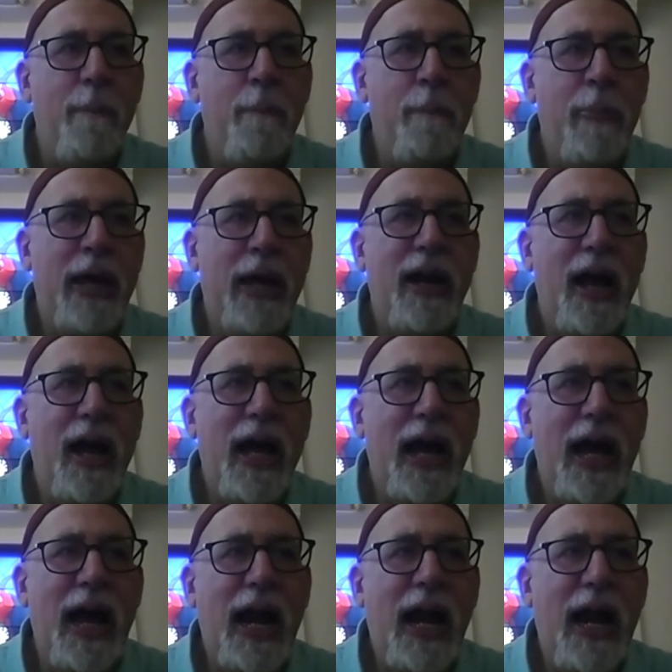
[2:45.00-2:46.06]
But
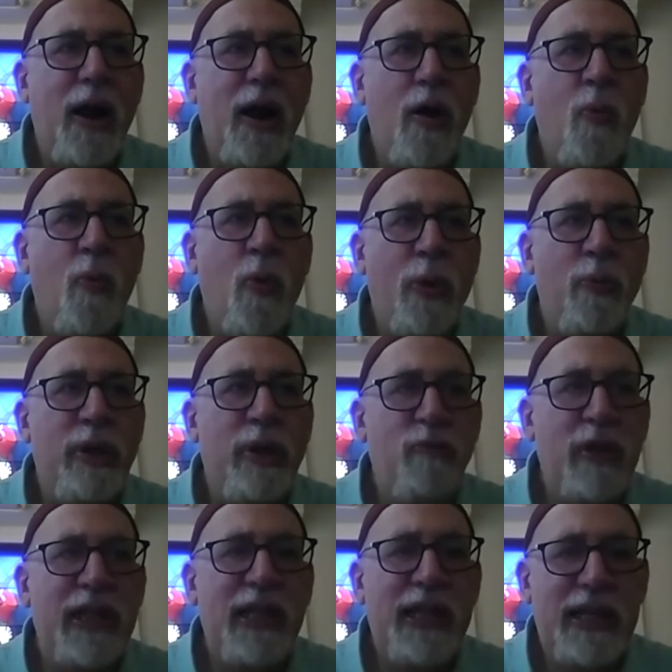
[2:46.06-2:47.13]
what we
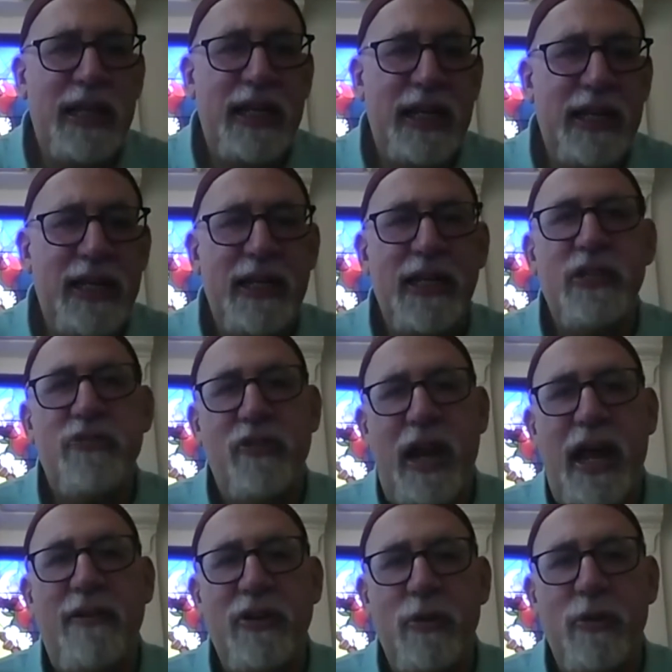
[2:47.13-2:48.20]
really need is for
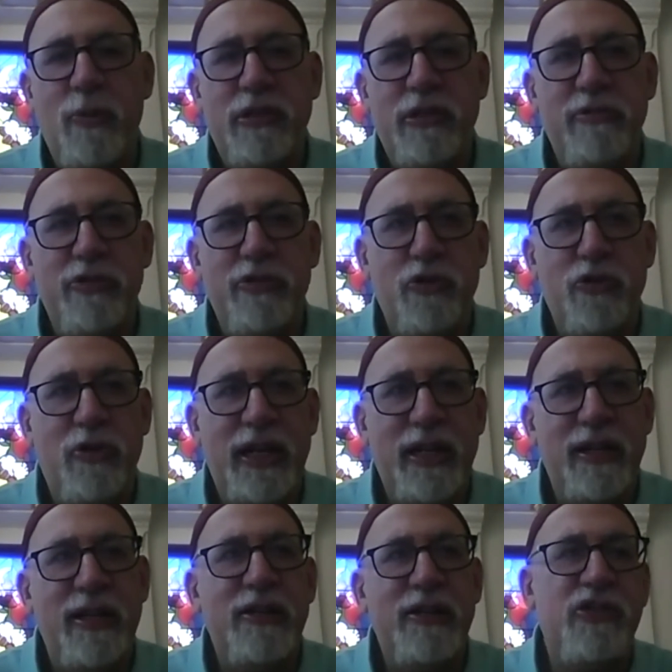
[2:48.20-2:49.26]
everyone to rejoin.
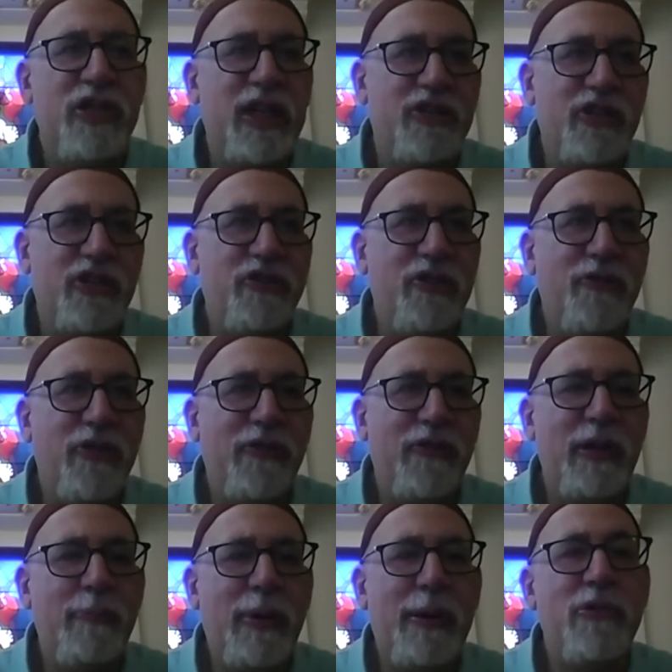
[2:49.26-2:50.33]
There's
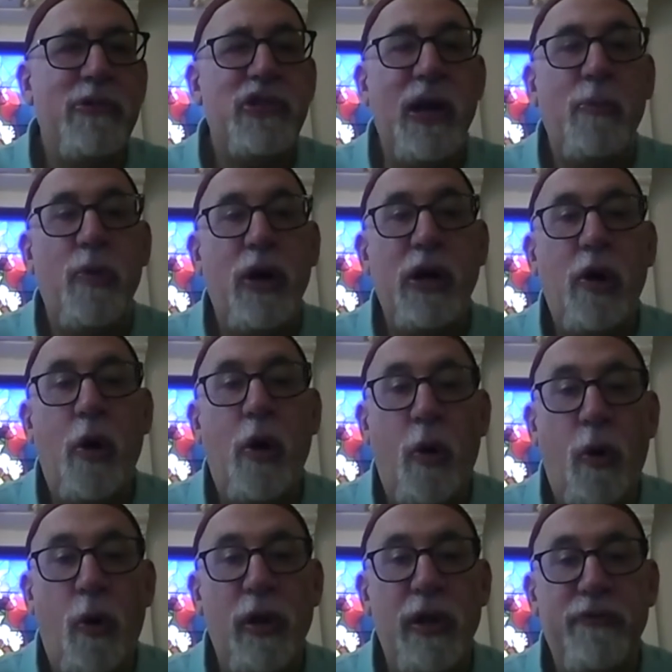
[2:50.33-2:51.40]
650 members. I want
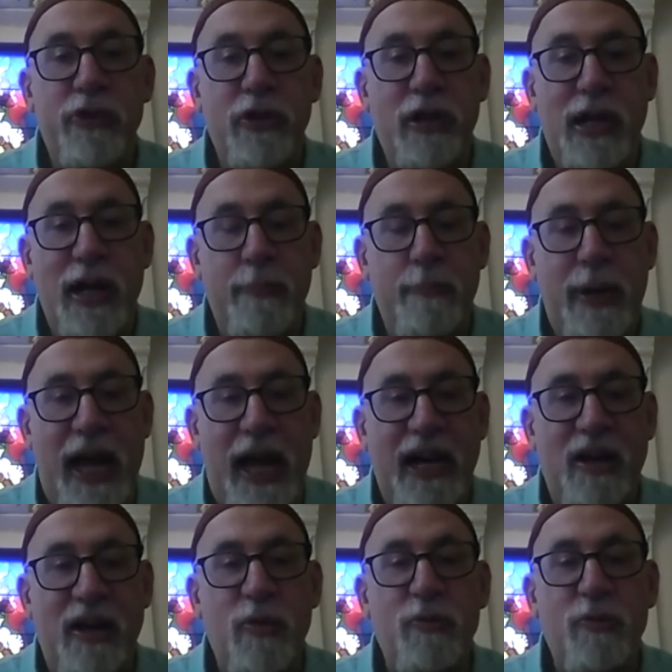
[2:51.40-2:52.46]
all of you to come back.
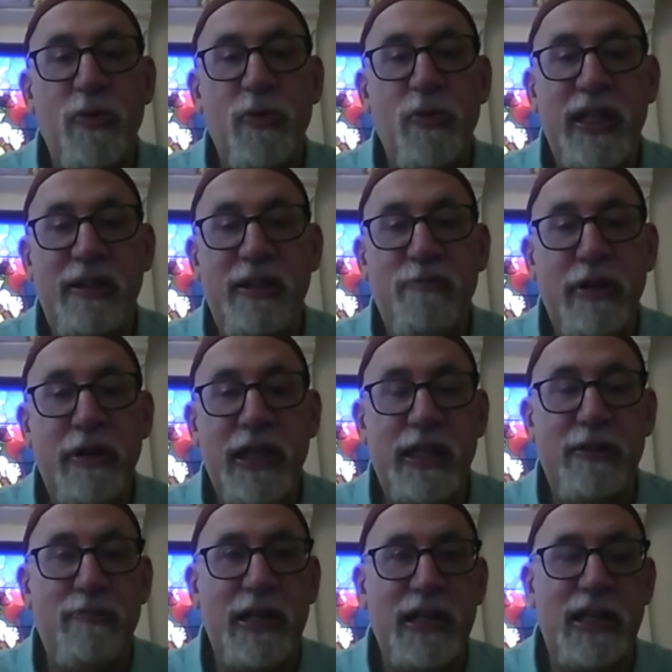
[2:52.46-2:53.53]
We're really, really,
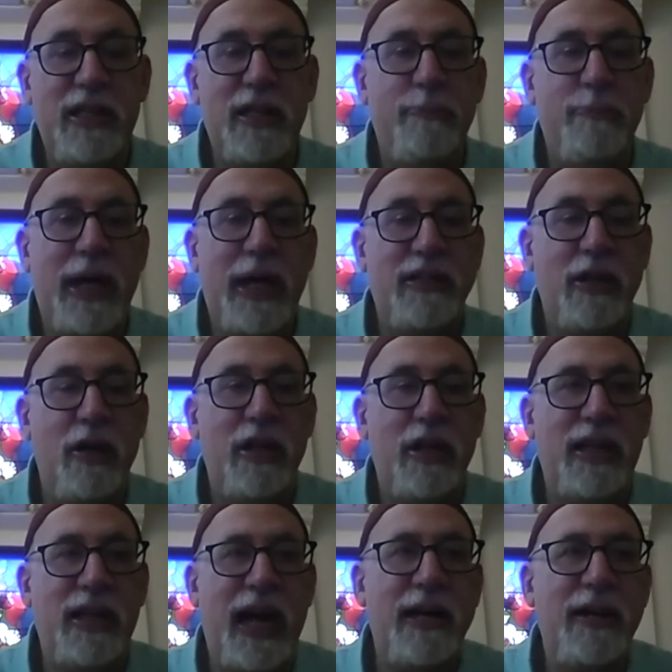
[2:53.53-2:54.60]
really dependent on that.